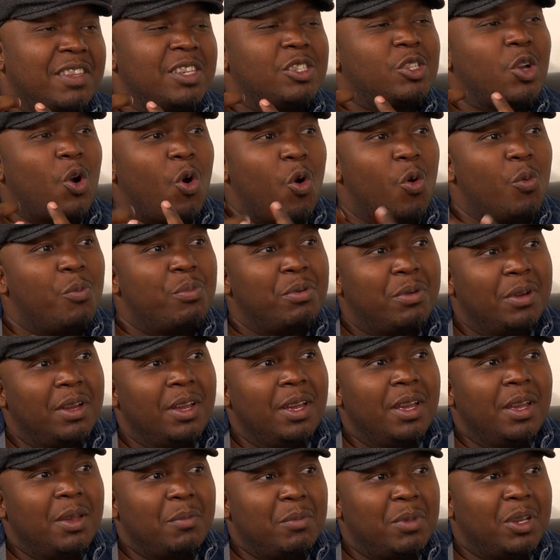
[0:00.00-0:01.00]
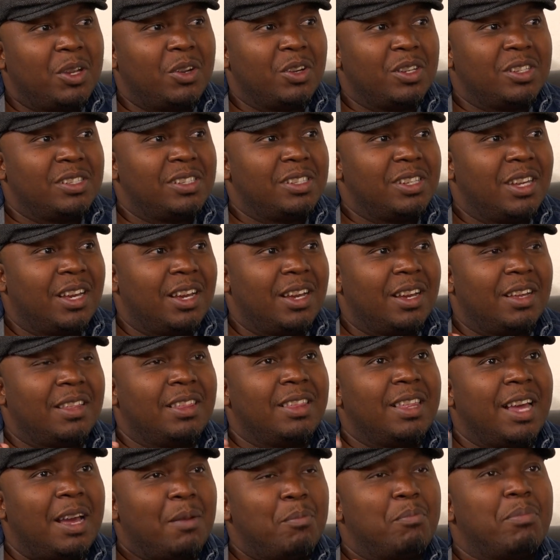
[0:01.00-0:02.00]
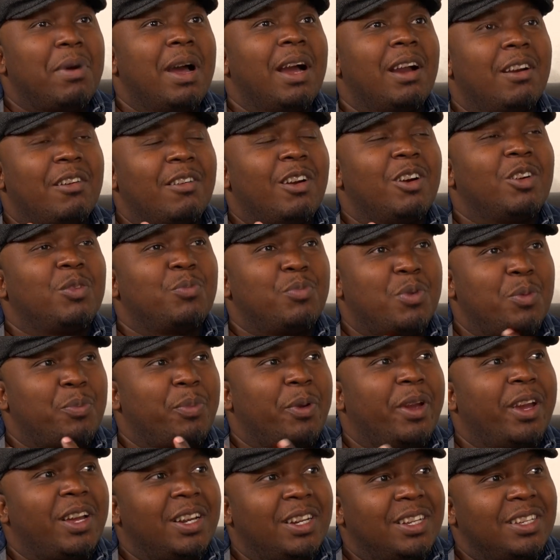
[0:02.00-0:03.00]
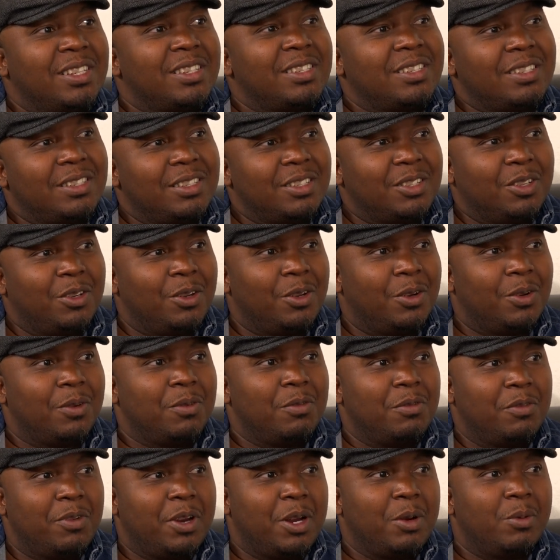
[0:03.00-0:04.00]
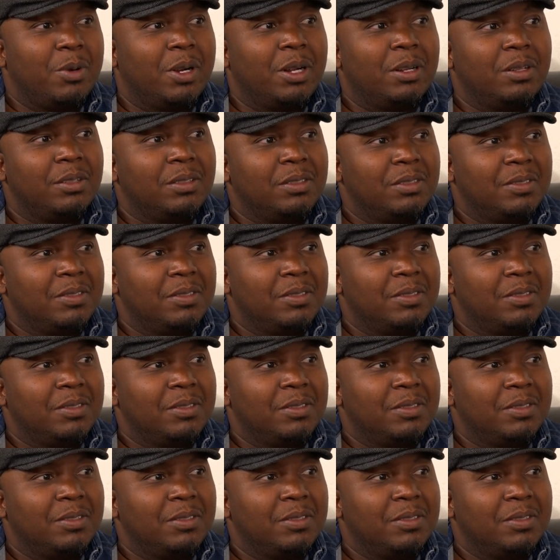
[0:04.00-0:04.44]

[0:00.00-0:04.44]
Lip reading: this hope because that background prepared us, you know, very well.